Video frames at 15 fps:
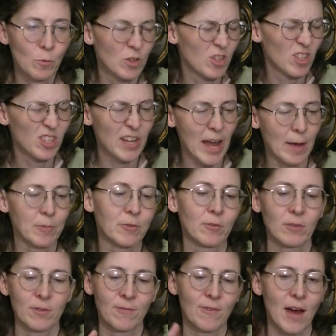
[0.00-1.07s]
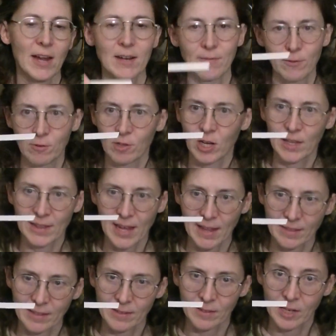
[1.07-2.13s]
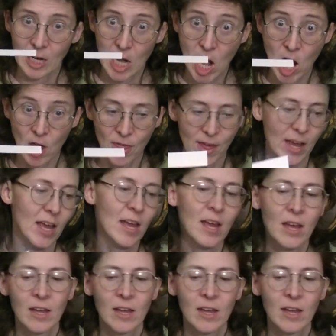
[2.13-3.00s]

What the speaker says: which is absolutely fine. If you look at that, that's like nothing.